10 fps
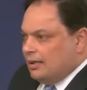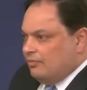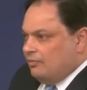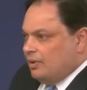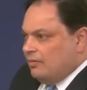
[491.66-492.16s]

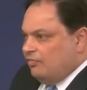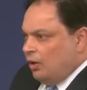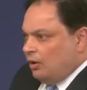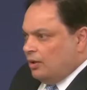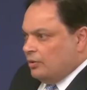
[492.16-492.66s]
it
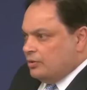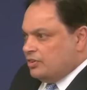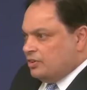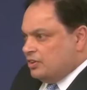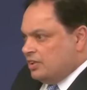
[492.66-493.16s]

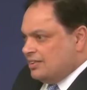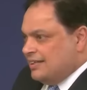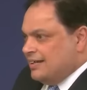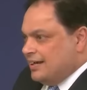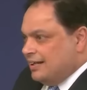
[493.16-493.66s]
follows that at a
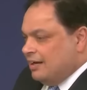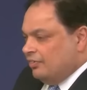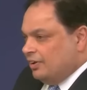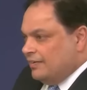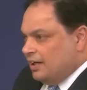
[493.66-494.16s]
senior
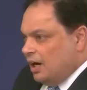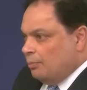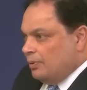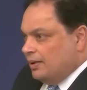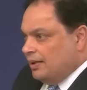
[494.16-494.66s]
level in the
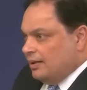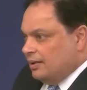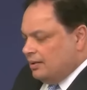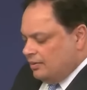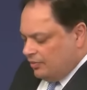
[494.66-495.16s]
company,
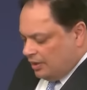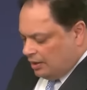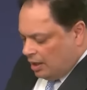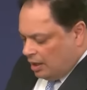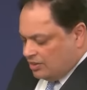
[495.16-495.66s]
for
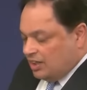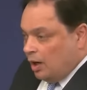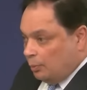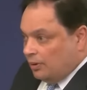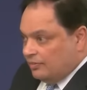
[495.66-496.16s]
the last
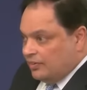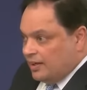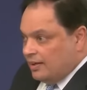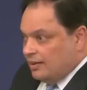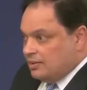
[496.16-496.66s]
couple of
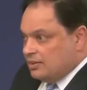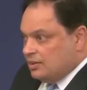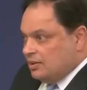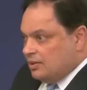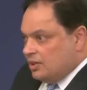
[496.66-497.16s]
years,
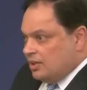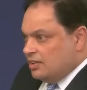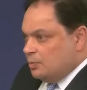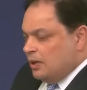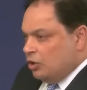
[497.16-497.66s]
there
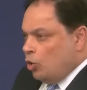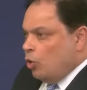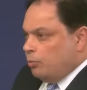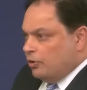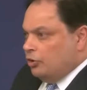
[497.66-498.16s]
has been
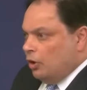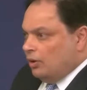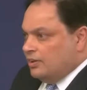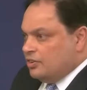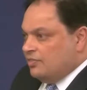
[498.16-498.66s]
corporate
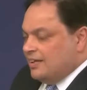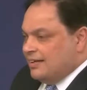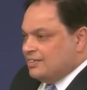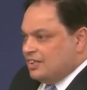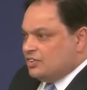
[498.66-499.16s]
knowledge of the
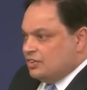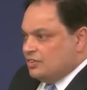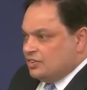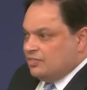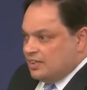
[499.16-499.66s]

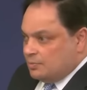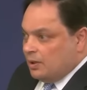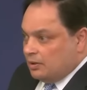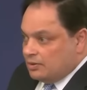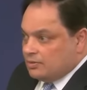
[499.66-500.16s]
existence of these
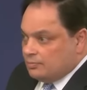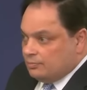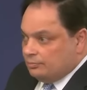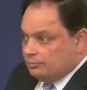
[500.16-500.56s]
bugs.